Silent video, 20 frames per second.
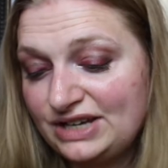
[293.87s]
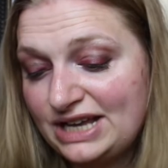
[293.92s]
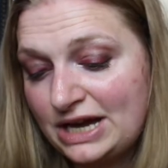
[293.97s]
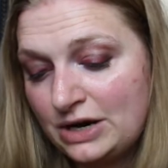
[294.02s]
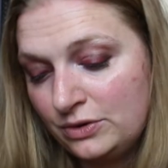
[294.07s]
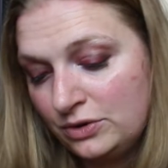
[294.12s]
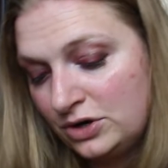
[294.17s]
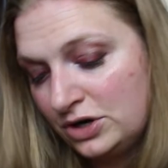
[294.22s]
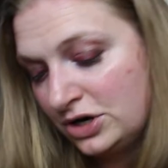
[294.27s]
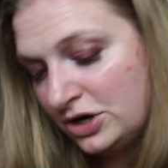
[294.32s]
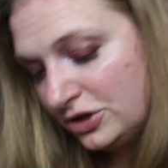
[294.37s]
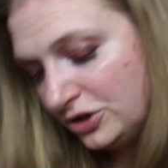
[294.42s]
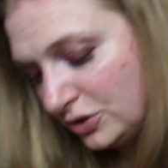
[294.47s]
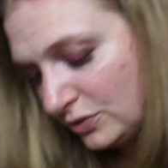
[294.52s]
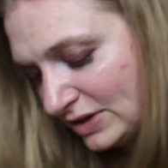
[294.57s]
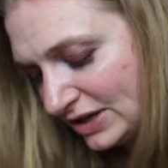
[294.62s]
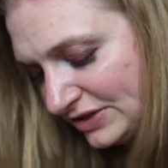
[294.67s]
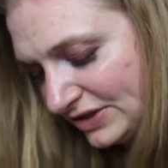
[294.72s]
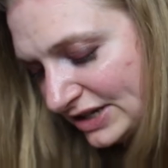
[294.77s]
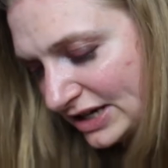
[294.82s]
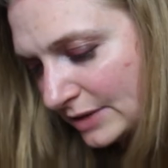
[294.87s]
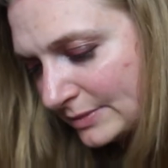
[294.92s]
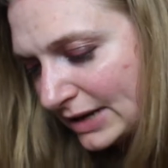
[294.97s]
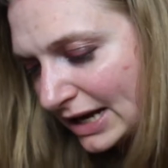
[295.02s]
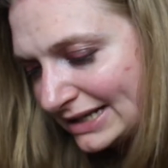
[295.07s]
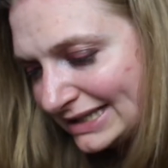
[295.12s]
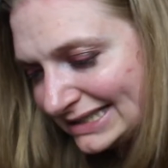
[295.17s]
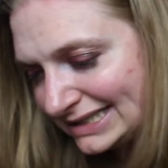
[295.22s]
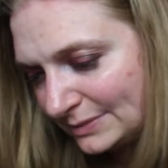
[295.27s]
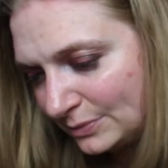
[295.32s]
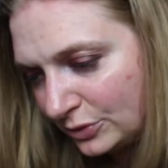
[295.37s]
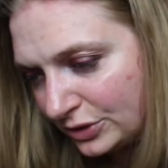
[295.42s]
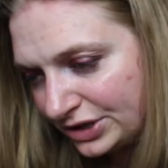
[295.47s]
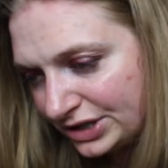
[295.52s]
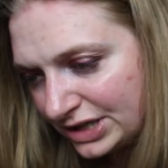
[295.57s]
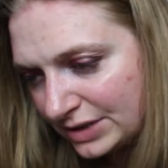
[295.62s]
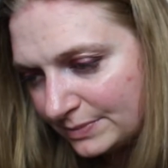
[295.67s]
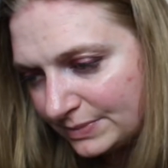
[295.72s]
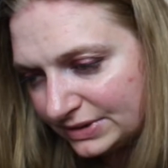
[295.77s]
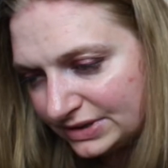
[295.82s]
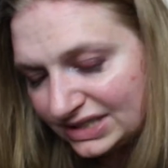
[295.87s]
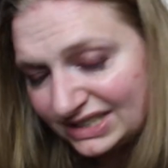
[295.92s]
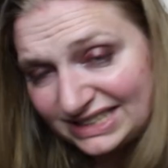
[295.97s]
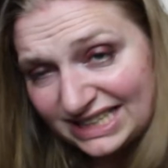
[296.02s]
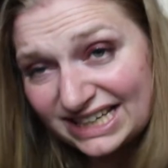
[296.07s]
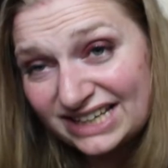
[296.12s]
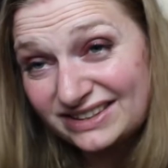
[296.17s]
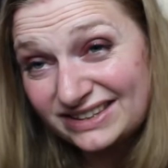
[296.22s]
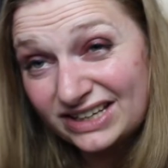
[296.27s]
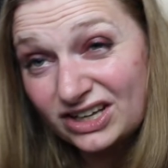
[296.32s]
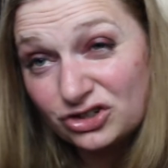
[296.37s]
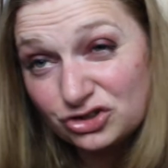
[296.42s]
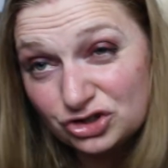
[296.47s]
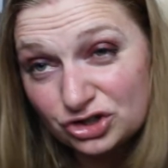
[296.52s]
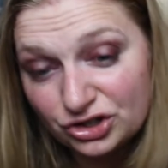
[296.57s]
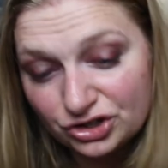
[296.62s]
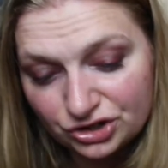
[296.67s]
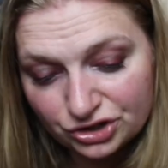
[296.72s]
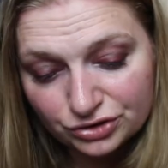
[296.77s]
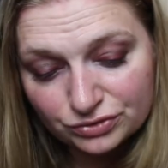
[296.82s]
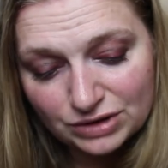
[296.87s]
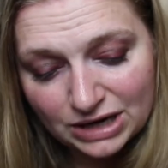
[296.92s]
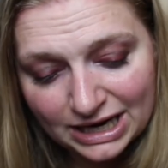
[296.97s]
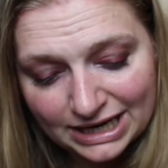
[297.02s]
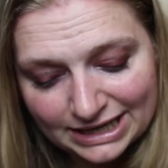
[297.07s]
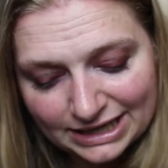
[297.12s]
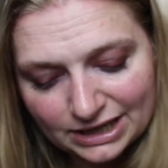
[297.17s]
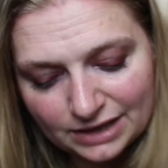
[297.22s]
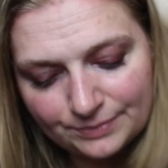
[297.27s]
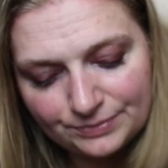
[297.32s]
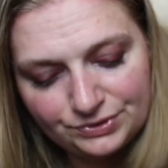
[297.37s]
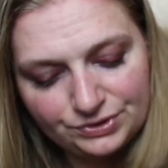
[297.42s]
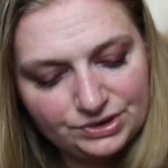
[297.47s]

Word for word: Now, the one thing I'm not disappointed, but the second thing I'll show you, I am.